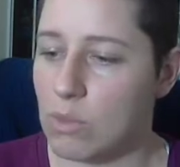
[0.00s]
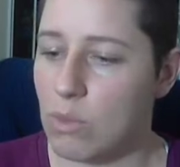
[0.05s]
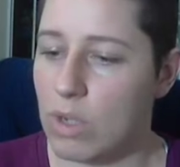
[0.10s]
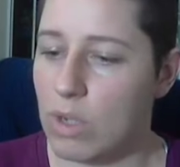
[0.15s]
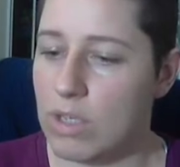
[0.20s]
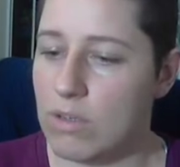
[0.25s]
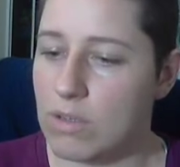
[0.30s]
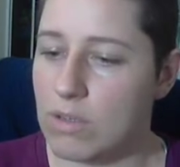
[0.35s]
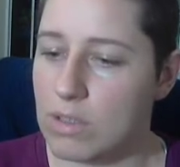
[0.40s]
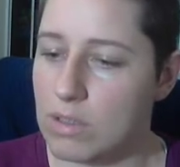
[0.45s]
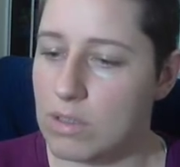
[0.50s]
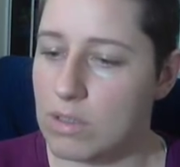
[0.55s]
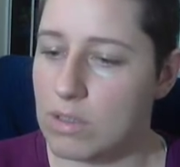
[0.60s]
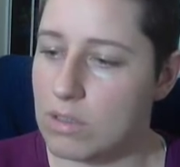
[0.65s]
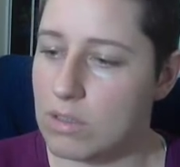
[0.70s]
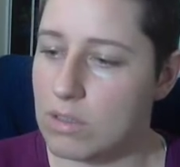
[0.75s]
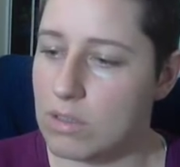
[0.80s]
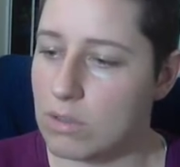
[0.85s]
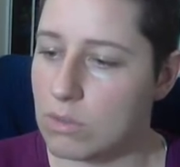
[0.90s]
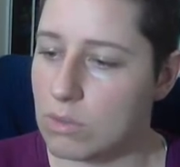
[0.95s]
So what you can
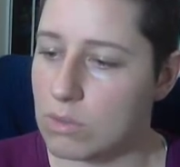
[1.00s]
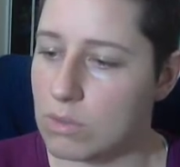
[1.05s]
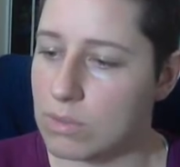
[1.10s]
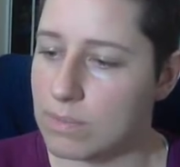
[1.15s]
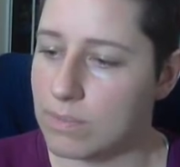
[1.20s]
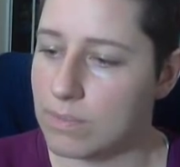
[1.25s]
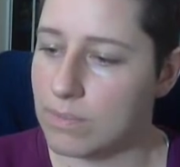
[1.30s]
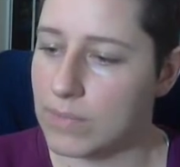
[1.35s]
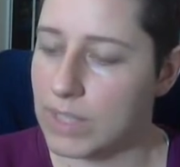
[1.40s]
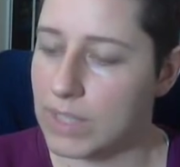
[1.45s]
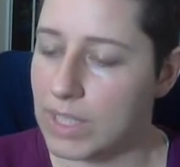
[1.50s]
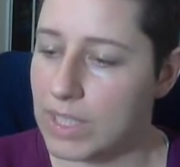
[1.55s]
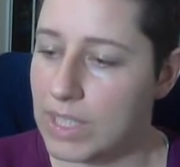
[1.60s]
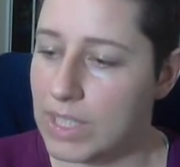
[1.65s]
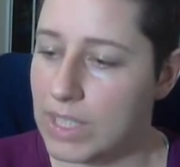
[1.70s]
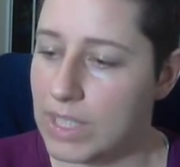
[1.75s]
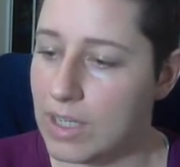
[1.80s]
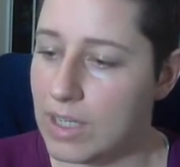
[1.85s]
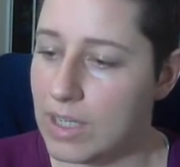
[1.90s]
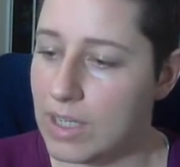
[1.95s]
do
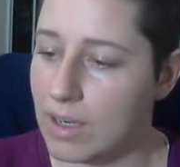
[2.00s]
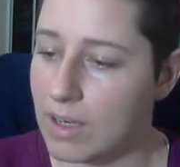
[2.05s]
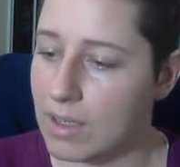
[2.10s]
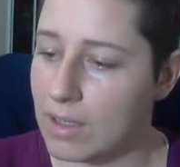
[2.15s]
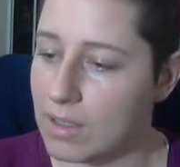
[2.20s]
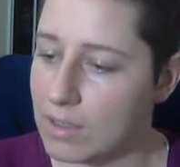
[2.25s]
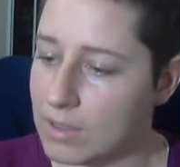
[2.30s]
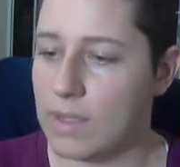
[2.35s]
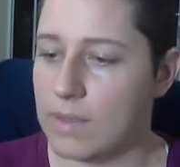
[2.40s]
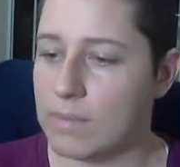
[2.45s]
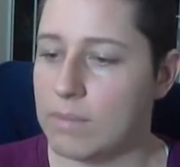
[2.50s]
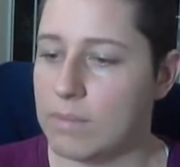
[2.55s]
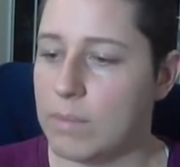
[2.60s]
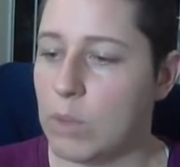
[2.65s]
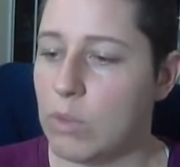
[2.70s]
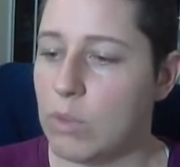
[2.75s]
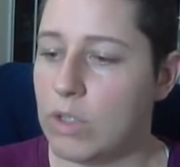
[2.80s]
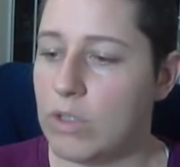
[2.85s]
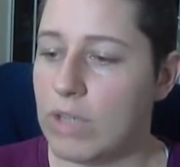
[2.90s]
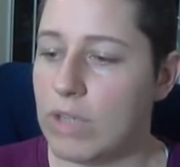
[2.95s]
here,
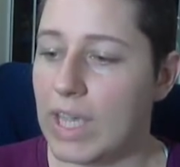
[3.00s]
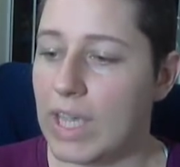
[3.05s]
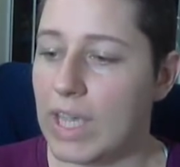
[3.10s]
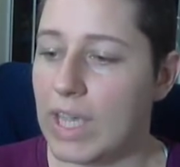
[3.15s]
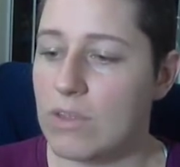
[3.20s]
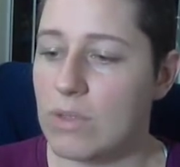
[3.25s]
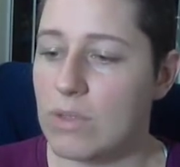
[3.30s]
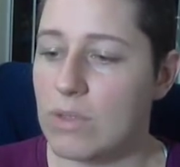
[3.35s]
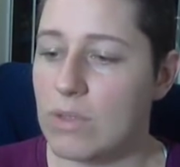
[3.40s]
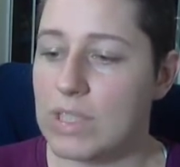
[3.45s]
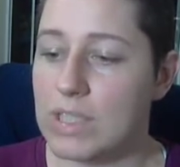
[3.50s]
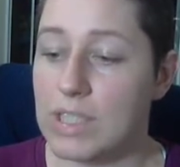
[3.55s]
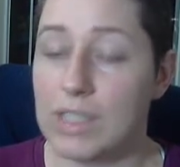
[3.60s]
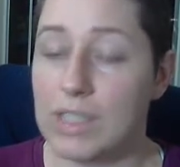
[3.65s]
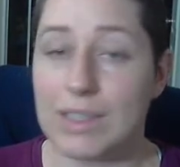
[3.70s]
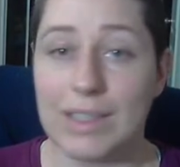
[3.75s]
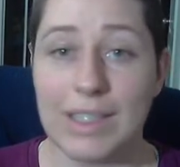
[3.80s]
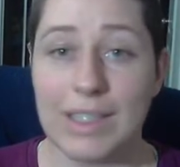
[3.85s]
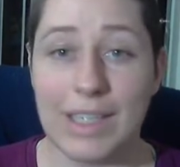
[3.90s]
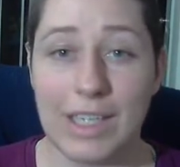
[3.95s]
but what you can do is
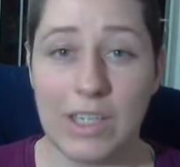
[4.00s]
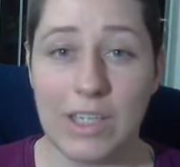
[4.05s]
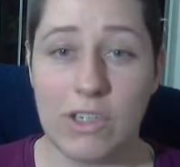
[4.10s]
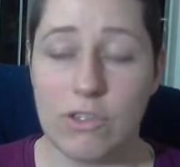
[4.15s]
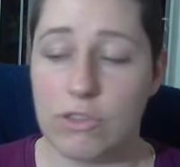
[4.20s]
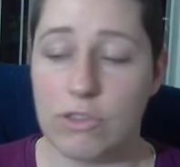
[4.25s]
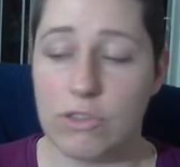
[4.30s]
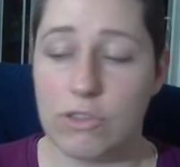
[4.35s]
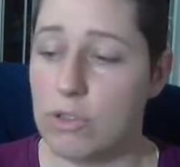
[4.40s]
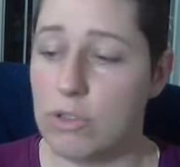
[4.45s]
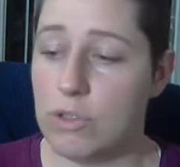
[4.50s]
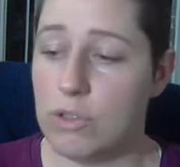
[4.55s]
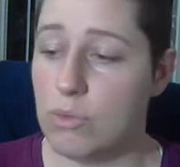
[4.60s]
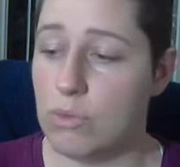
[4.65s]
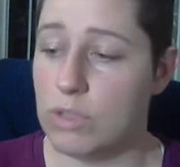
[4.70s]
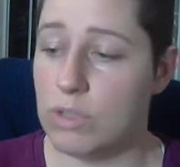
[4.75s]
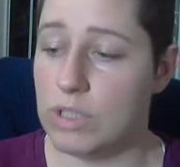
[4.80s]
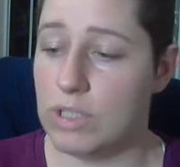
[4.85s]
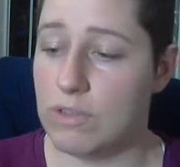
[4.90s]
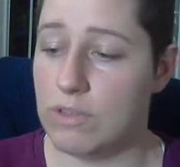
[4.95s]
link your
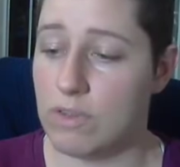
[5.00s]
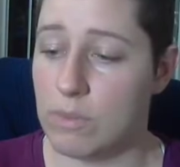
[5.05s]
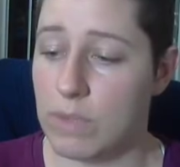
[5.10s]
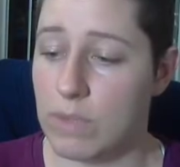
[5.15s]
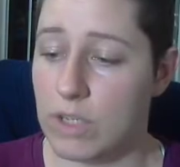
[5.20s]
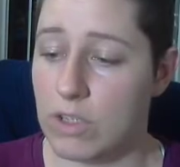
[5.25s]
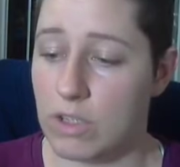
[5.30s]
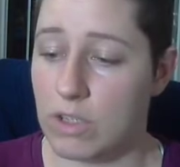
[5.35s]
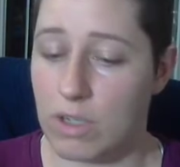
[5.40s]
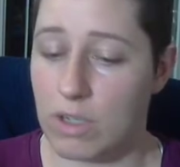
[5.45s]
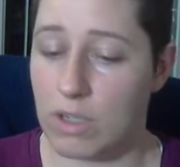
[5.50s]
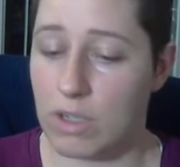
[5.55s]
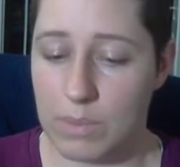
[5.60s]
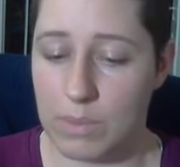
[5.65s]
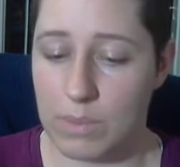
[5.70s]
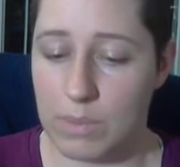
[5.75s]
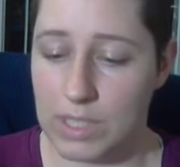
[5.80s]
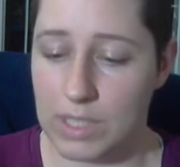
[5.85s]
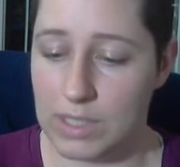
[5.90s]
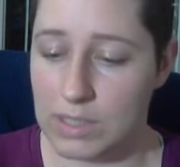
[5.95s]
two deformation
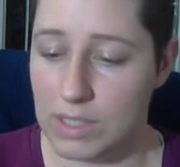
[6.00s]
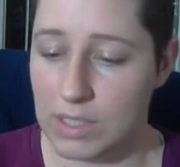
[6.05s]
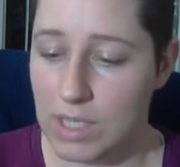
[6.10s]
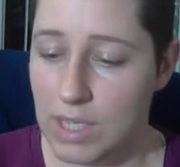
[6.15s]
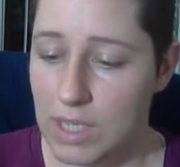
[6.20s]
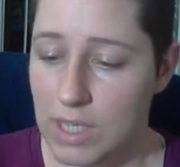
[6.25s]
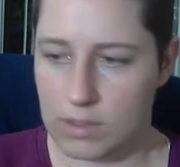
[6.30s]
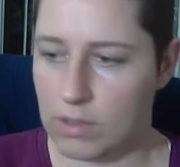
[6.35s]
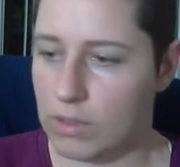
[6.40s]
composites.